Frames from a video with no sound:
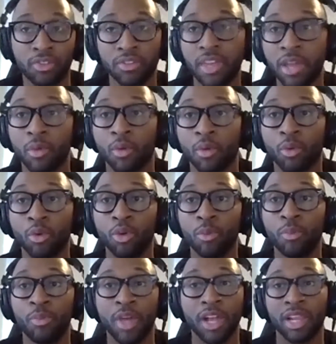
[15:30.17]
same group
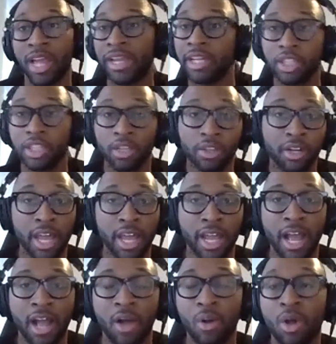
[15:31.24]
that like each other and hang
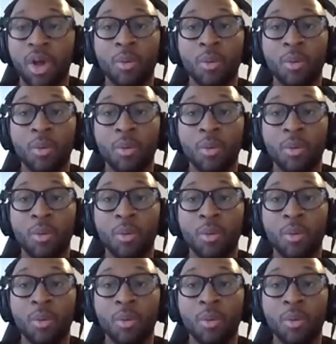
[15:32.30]
out,